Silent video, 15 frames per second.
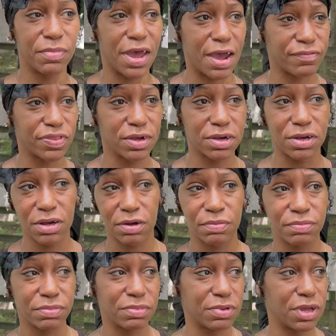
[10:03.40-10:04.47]

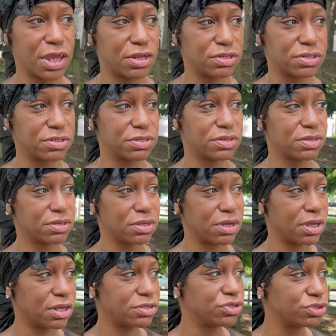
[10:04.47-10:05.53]

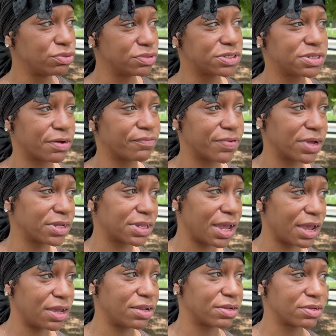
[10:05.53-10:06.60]
and do stuff like
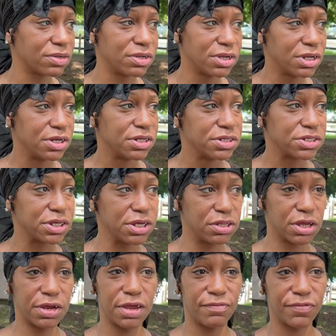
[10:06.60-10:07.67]
that. See,
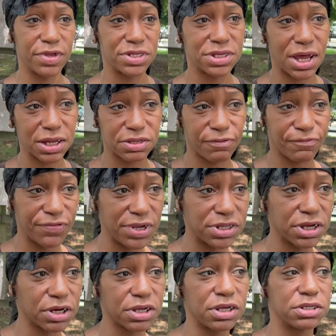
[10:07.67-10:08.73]
that if it's not to feed
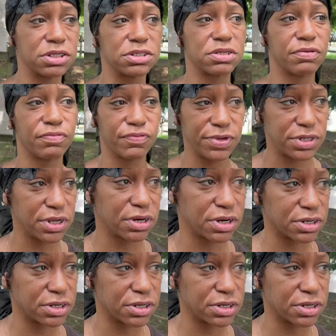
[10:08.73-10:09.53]
their kids, it's to feed their